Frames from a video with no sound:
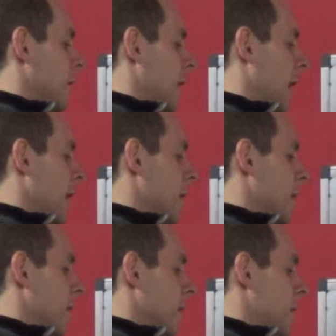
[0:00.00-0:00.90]
Okay,
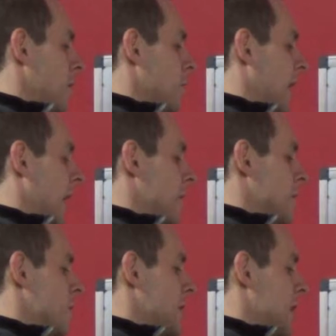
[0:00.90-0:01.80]
you can
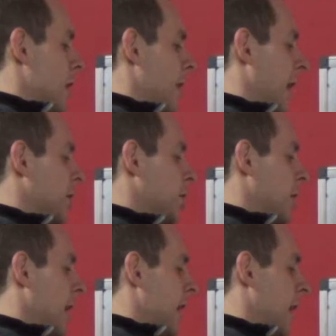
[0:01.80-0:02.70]
do TRX
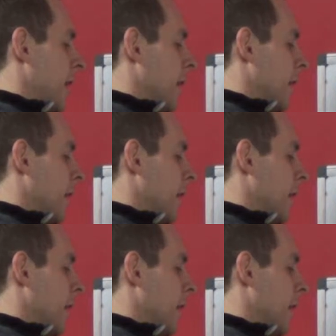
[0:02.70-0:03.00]
training.